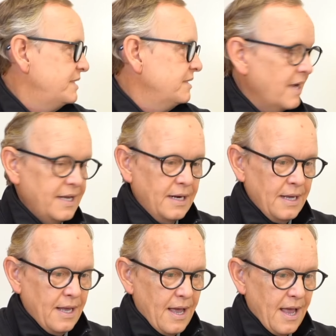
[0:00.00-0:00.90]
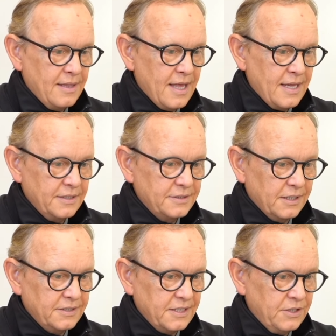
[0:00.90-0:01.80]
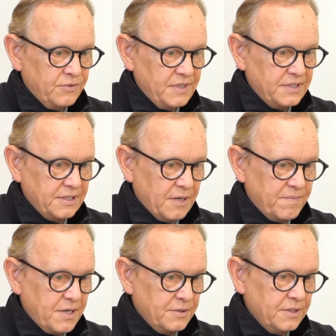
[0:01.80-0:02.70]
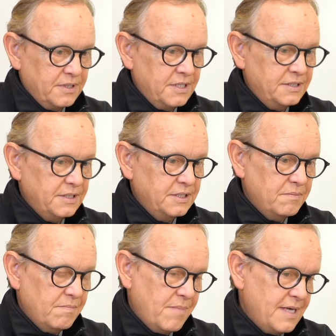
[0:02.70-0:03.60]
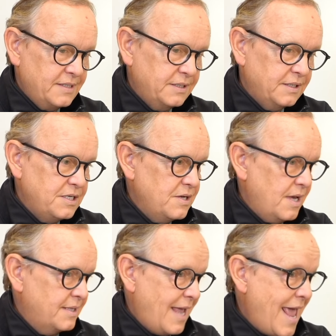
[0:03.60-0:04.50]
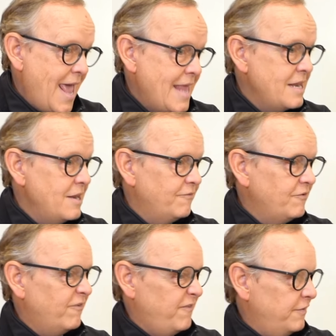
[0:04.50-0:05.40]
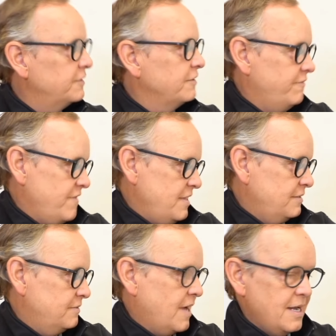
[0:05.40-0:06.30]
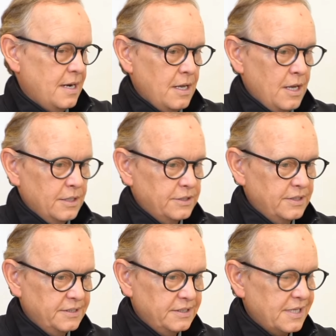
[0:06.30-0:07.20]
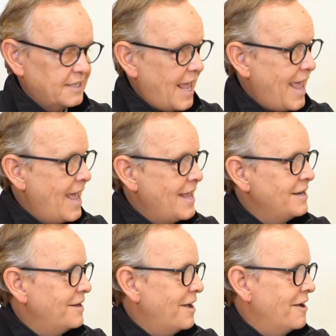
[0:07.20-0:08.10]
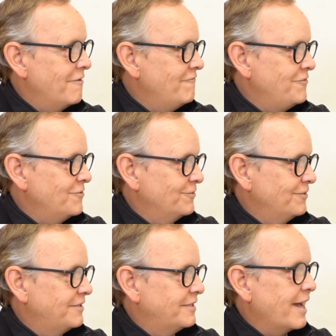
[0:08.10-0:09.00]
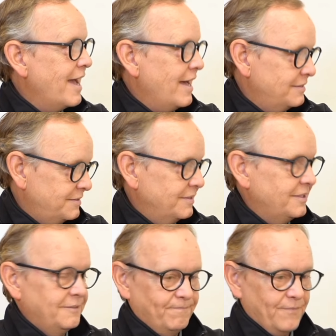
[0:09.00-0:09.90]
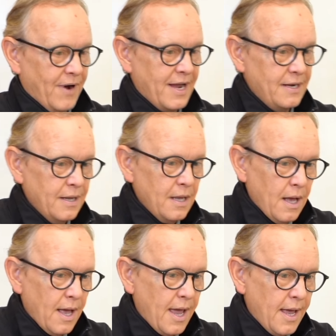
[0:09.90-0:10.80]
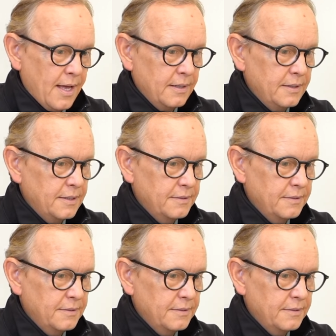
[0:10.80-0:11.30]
right? And then it starts increasing up here. So this is basically at the end of your filling phase, right? So this is at the end of your diastole, right? And